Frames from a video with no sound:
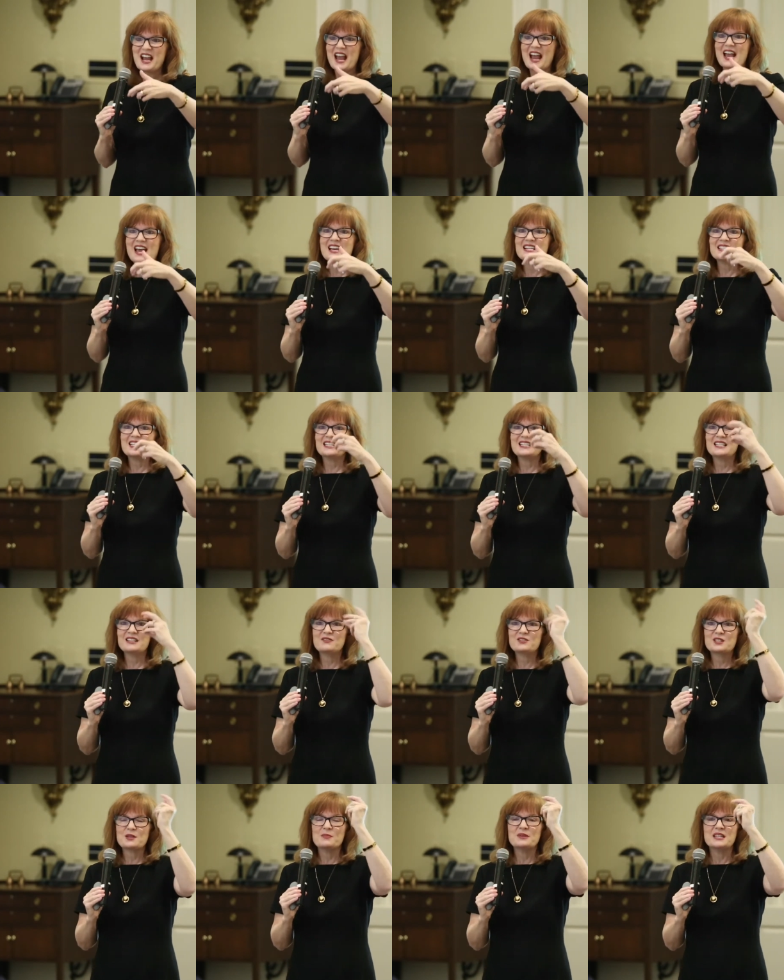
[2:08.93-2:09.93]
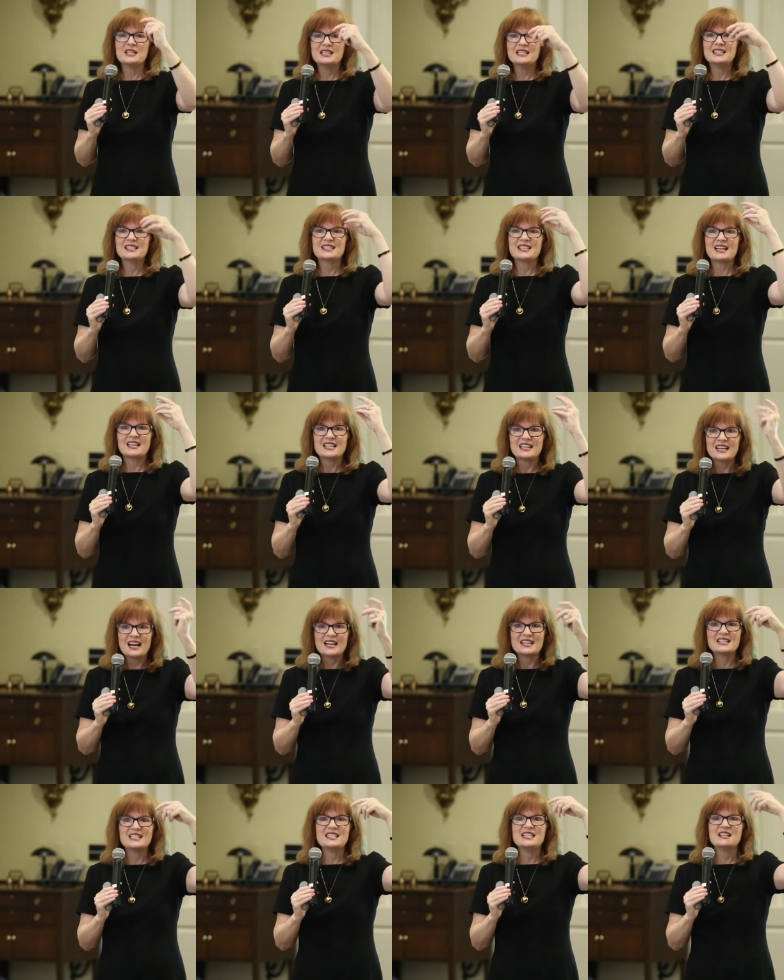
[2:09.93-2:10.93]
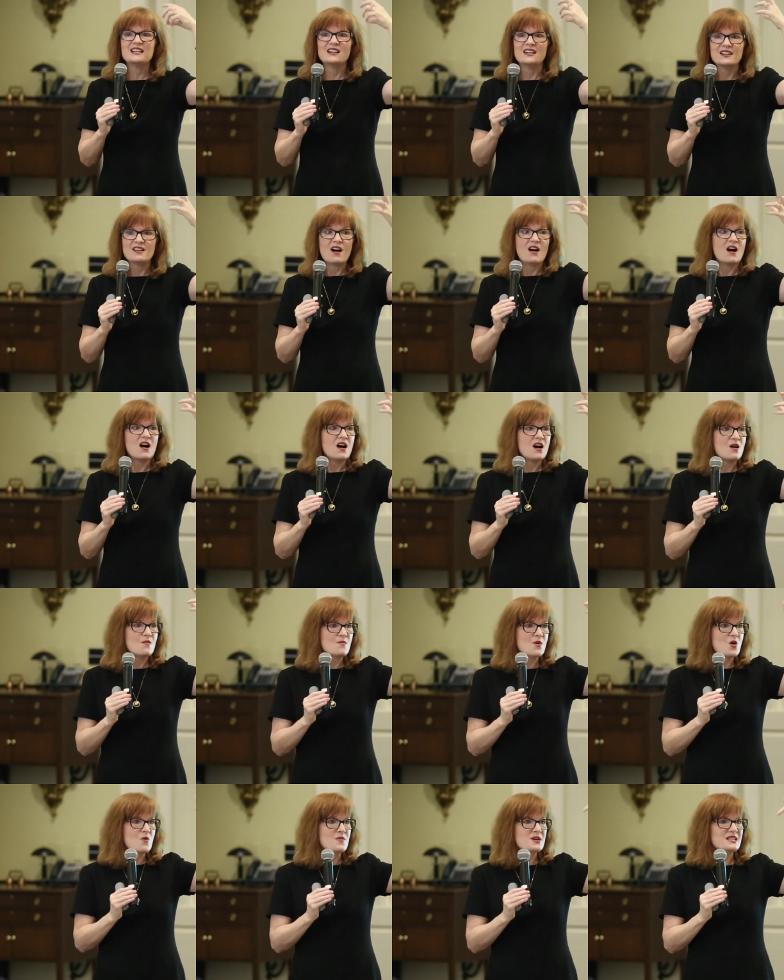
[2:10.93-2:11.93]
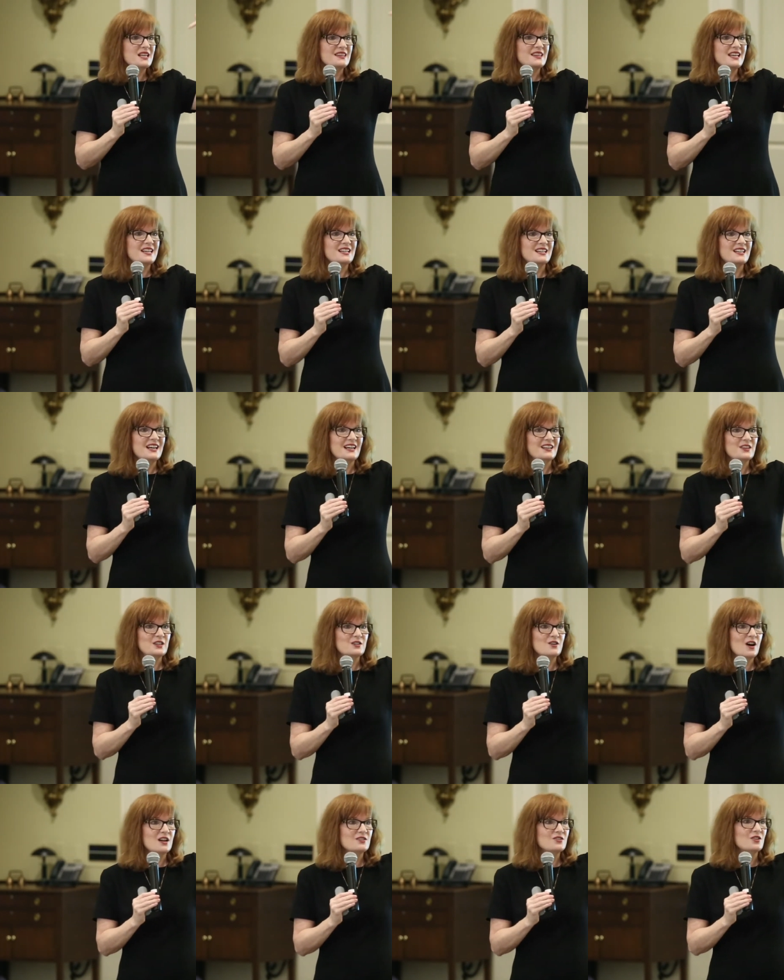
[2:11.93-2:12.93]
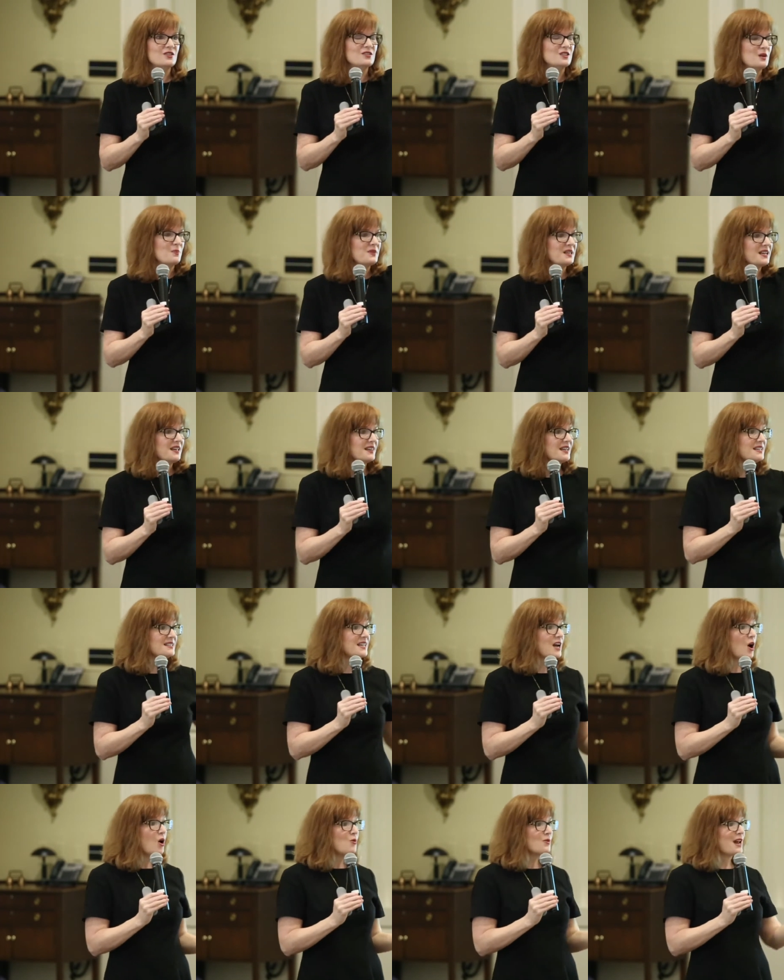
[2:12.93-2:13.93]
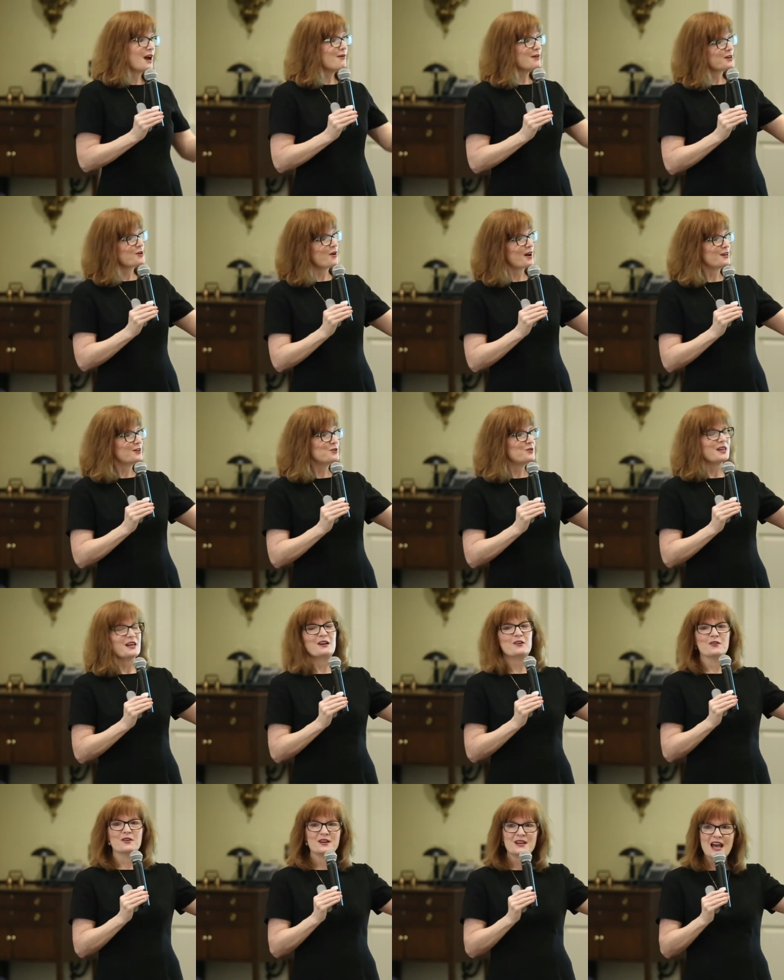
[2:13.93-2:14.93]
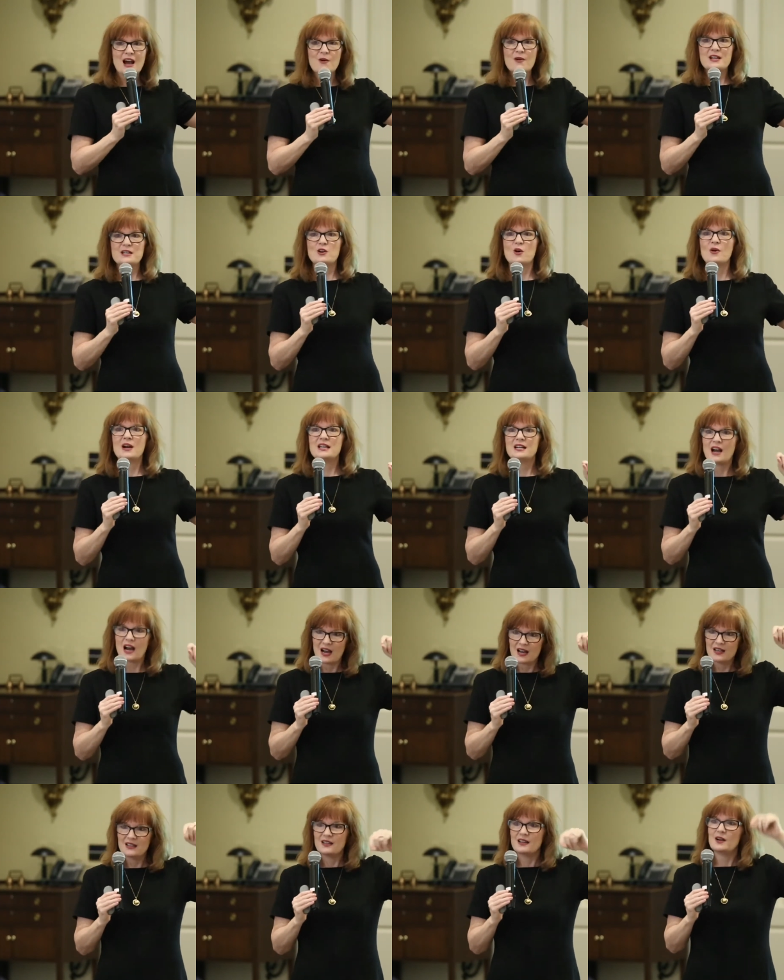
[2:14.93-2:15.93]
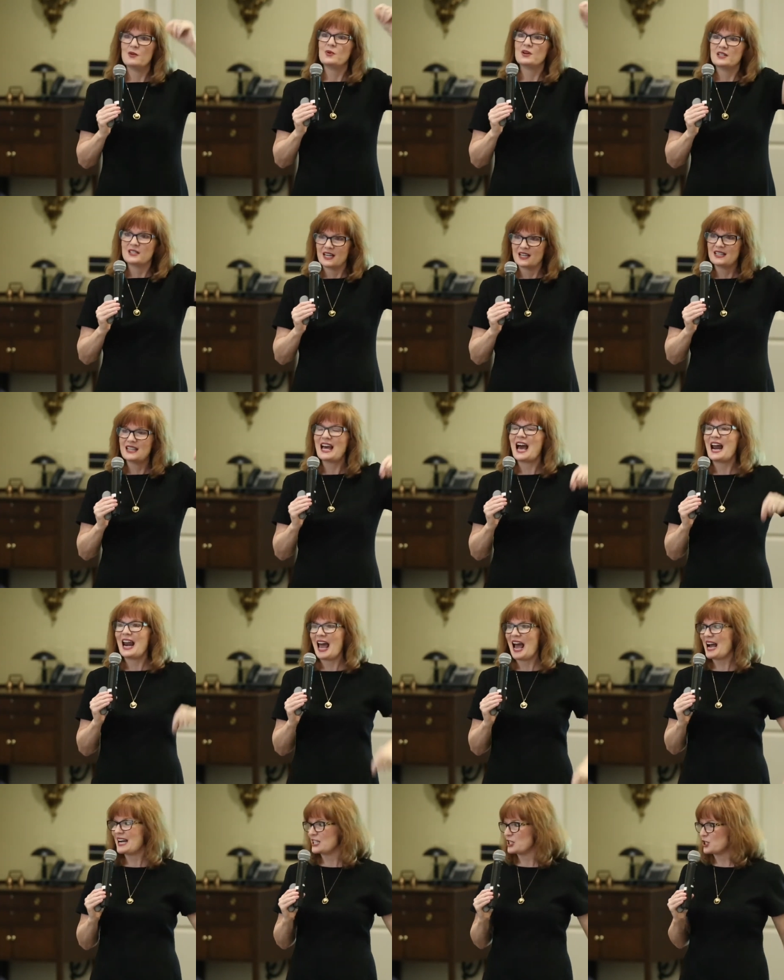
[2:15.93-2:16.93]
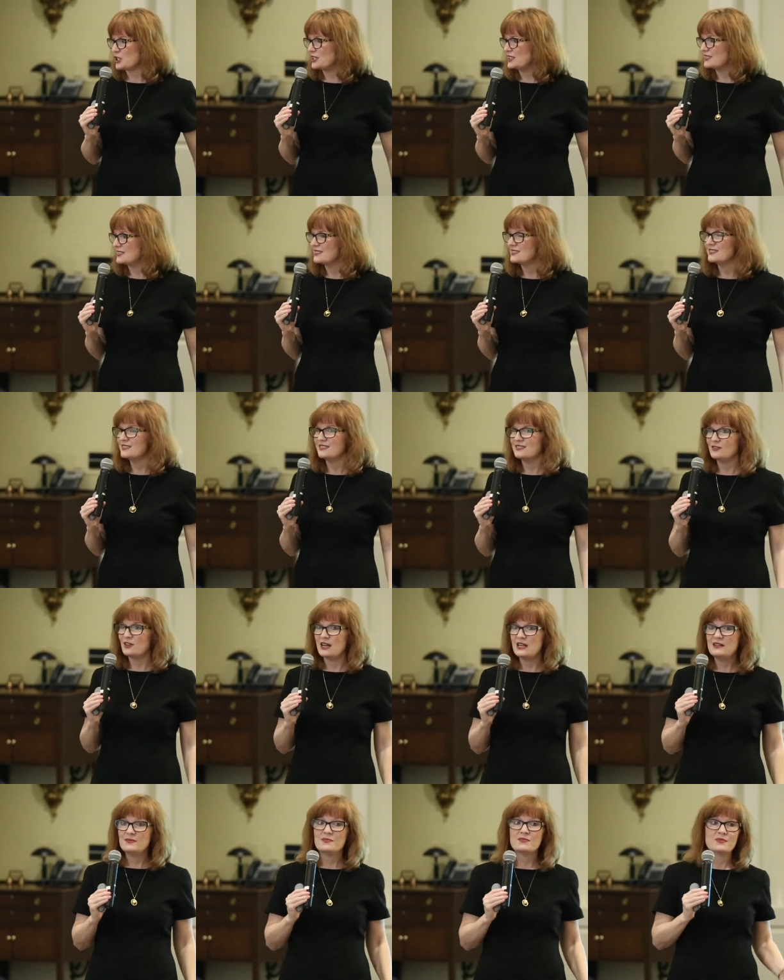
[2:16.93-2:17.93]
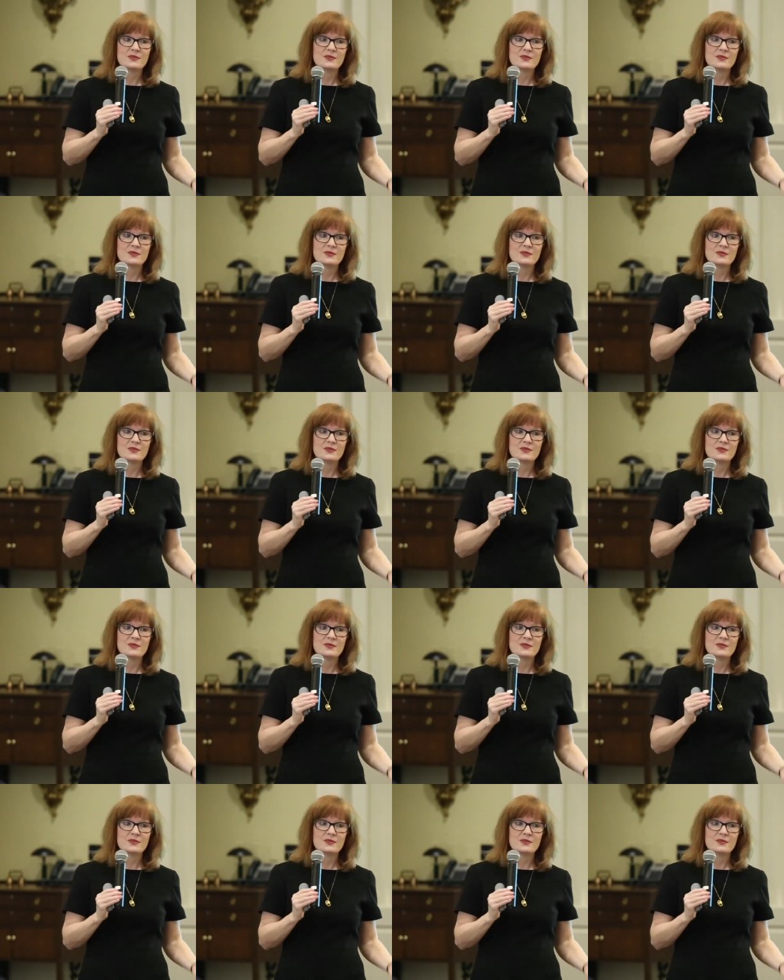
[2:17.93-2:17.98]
and it gives them an insight, an idea, an aha moment, and they connect the dots on something and they say, oh, now I know how to do that, or now I know I, I, I want to take that action, right?